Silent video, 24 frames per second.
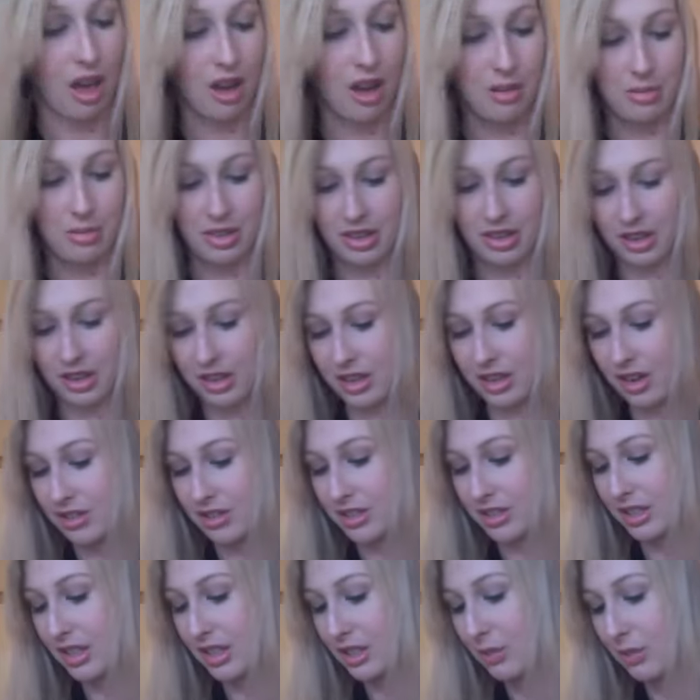in a million
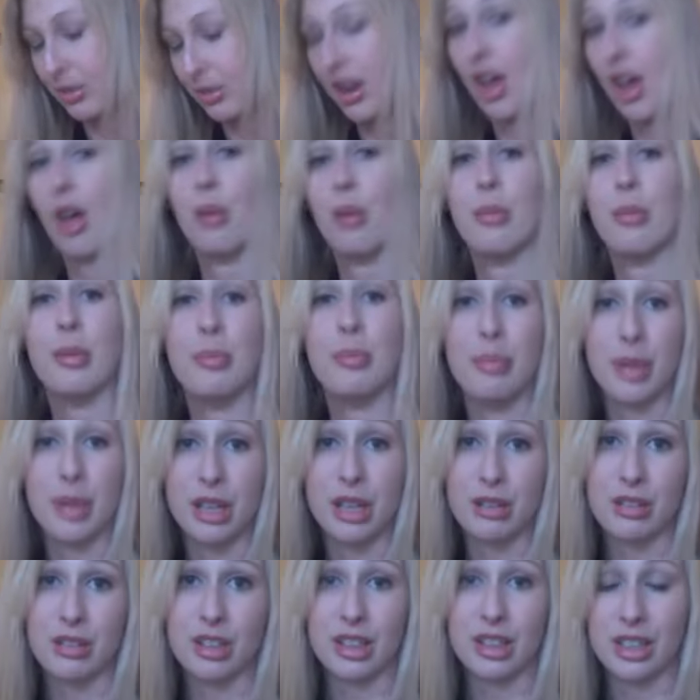years that this would help, but
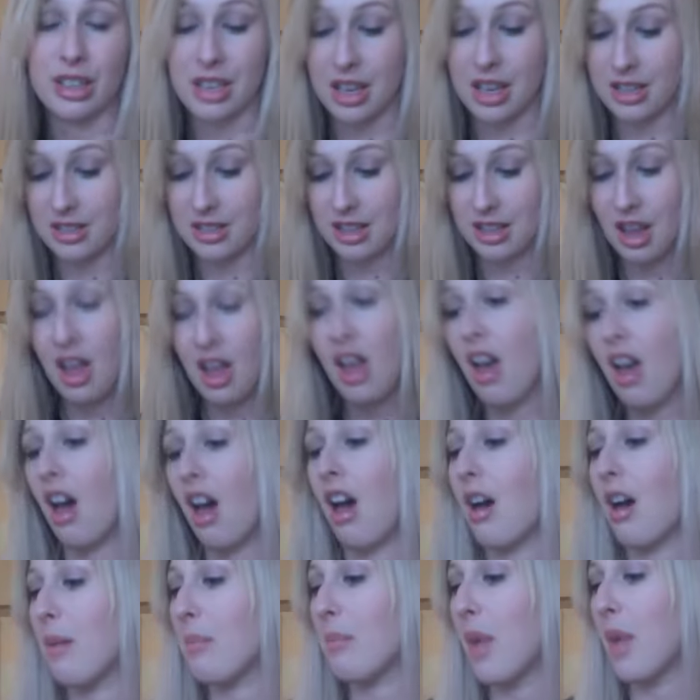it really does.
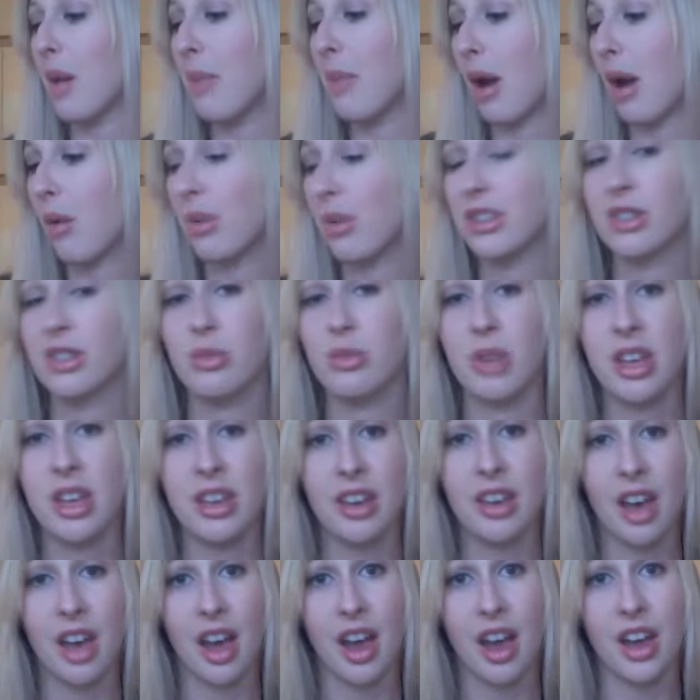About once a
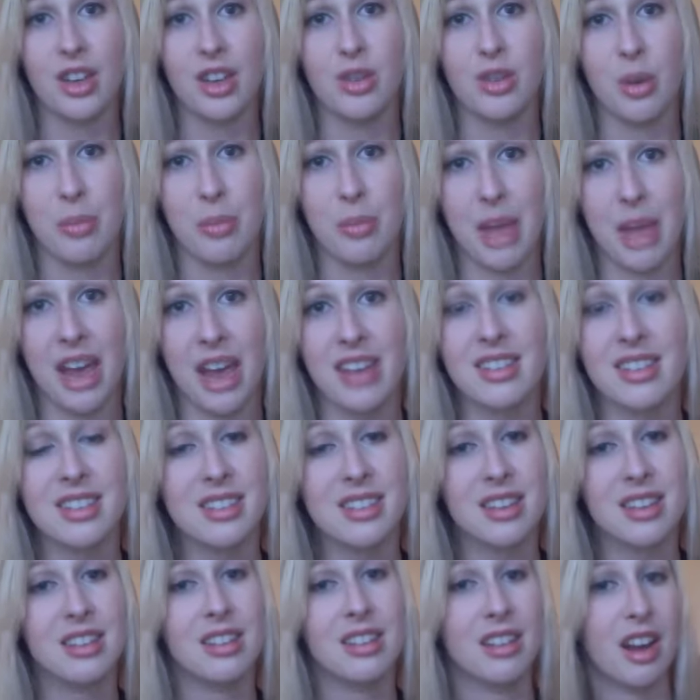week, I do a mask,
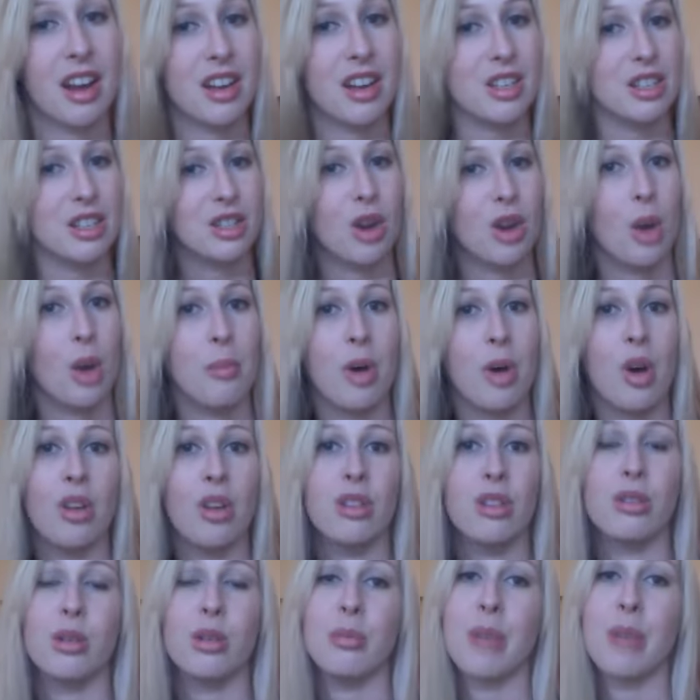and I just comb all
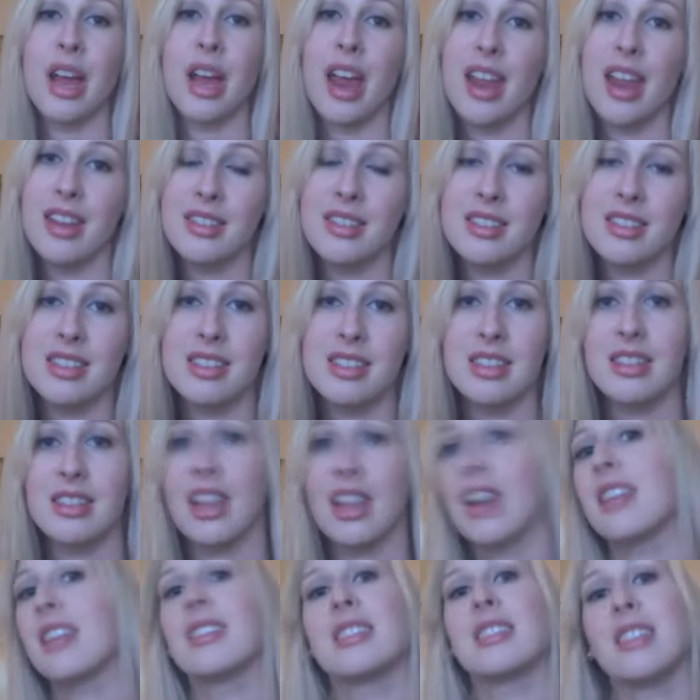through my ends, let
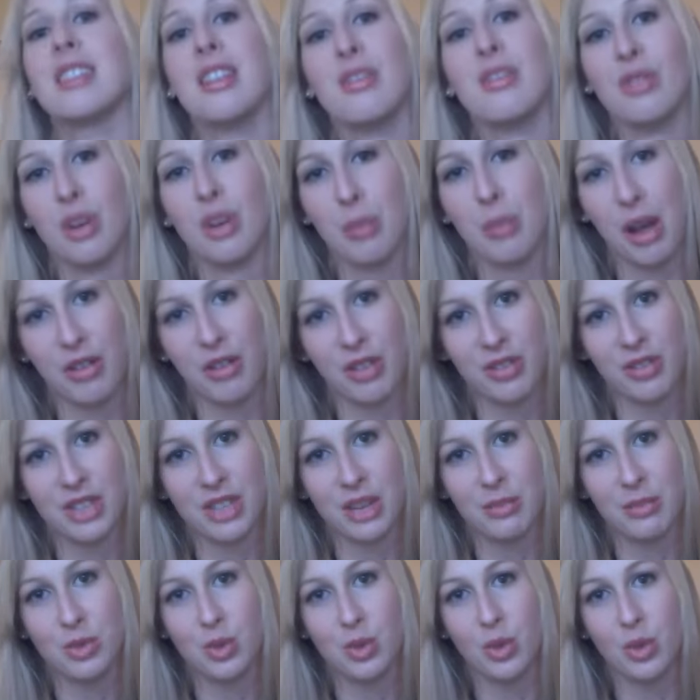it sit for about
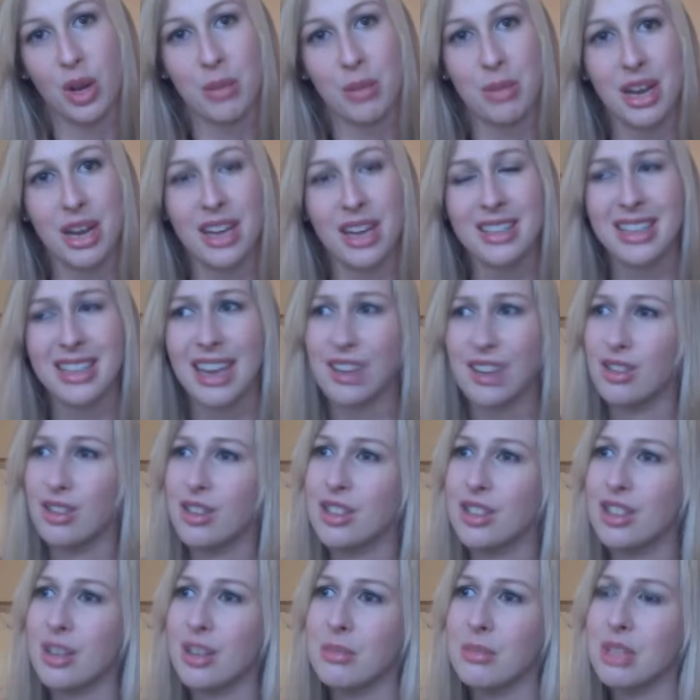15-20 minutes. Adrian,
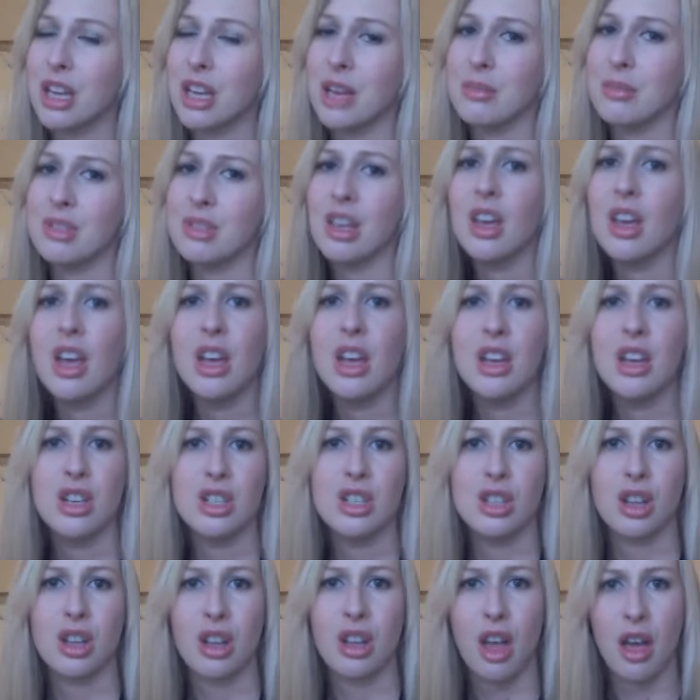sometimes
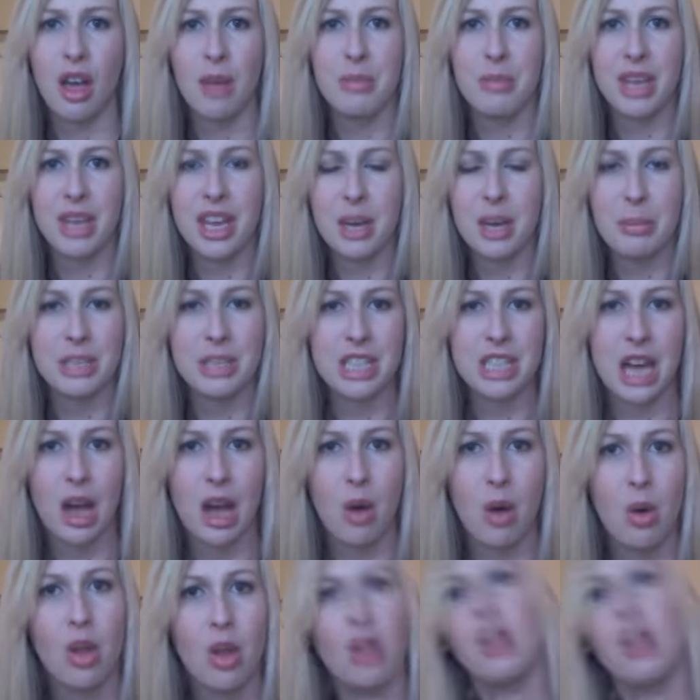she'll heat up a
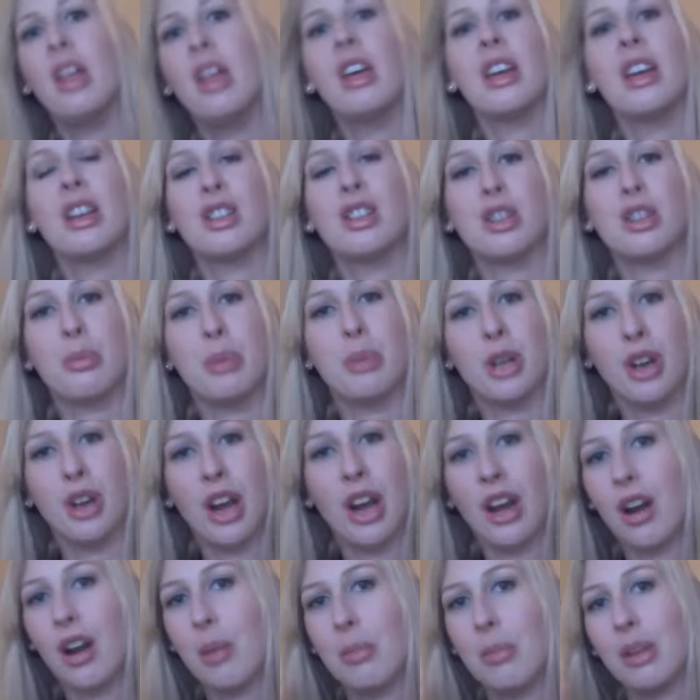towel, and she'll put her
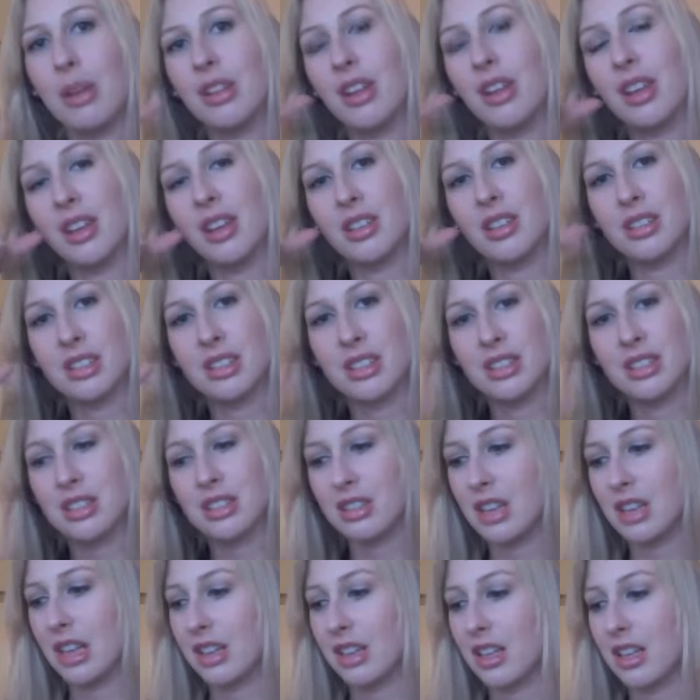hair up in
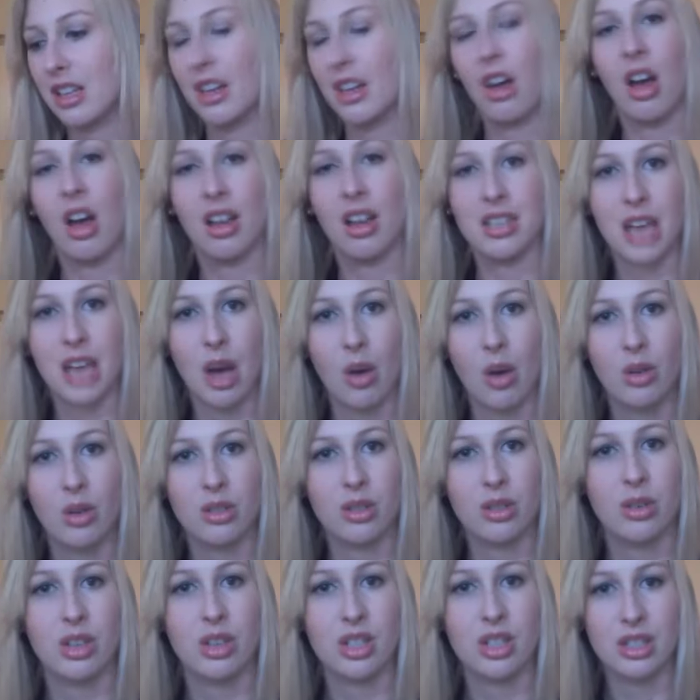the hot towel,
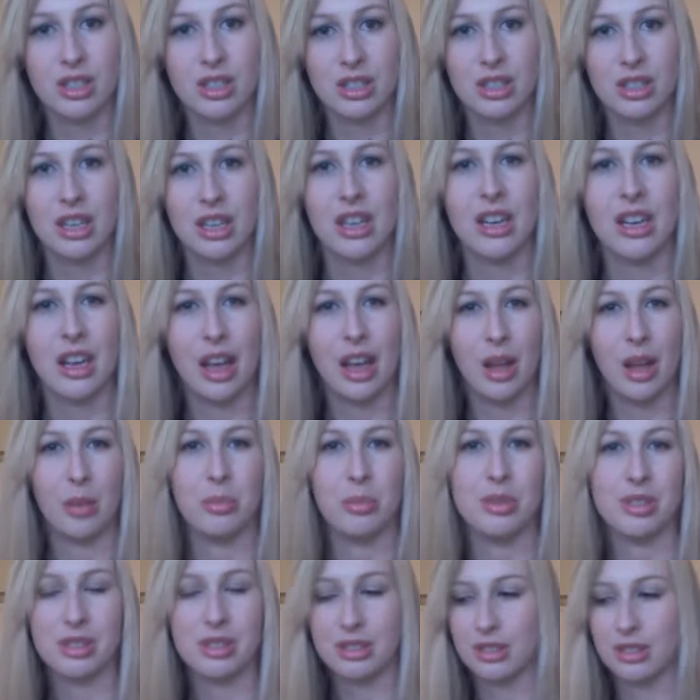so it
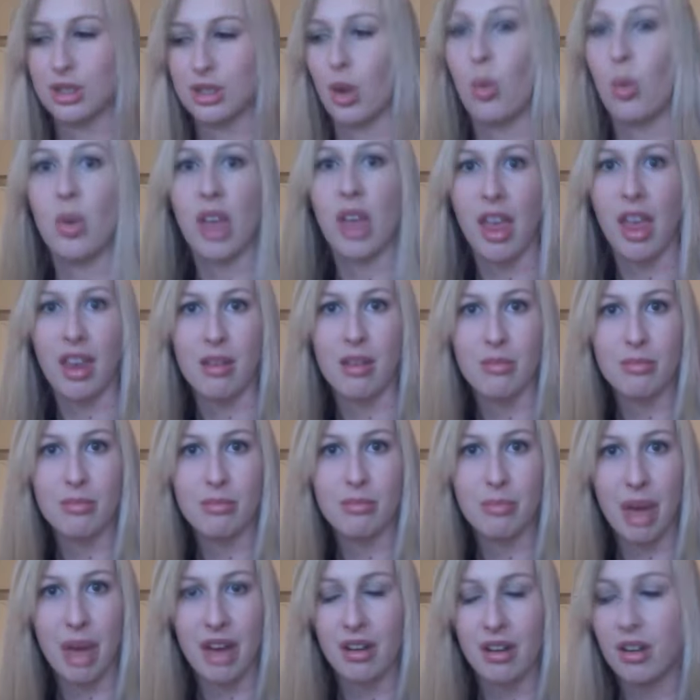helps soak in
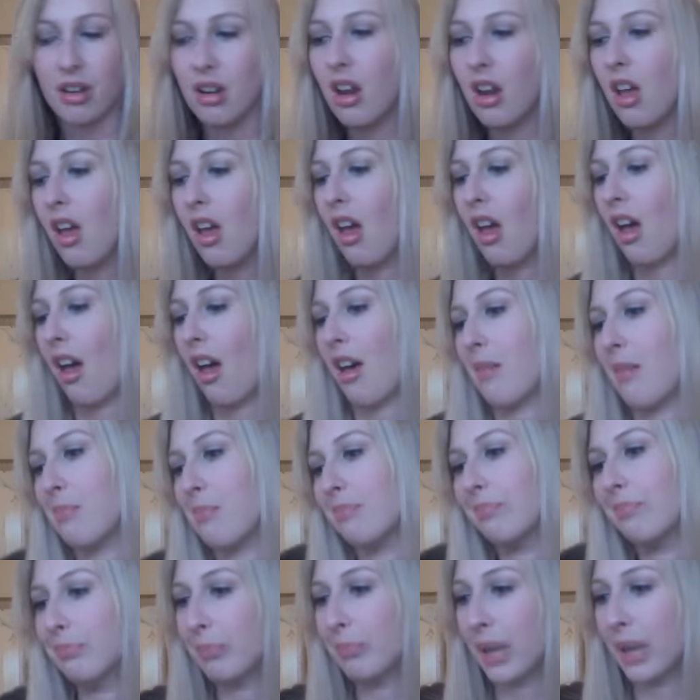better,
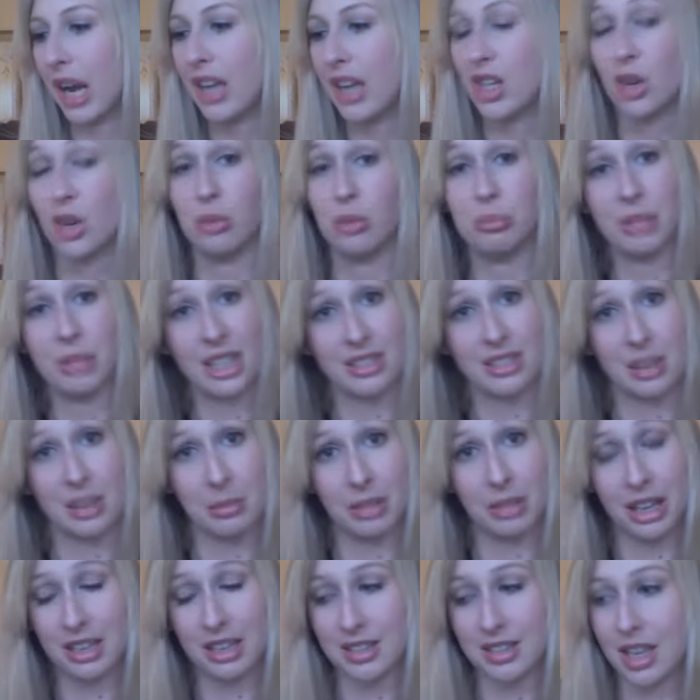but I don't because I'm
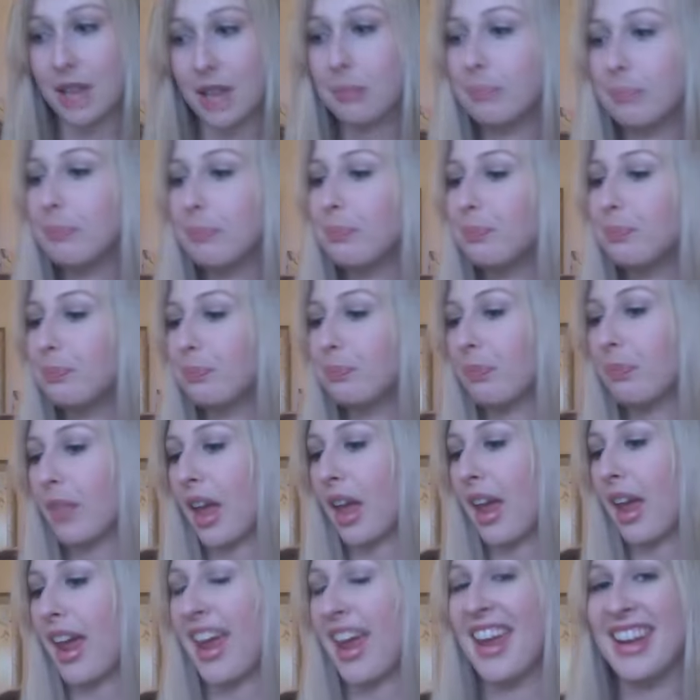lazy.
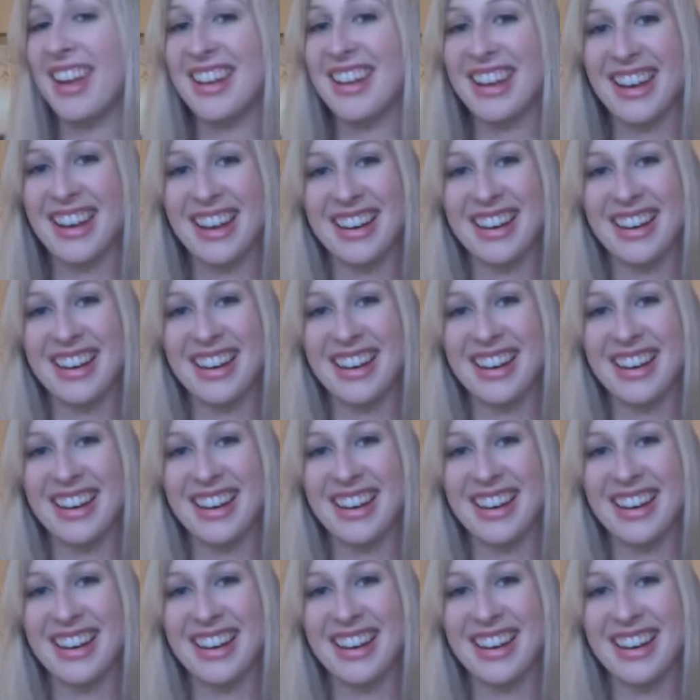And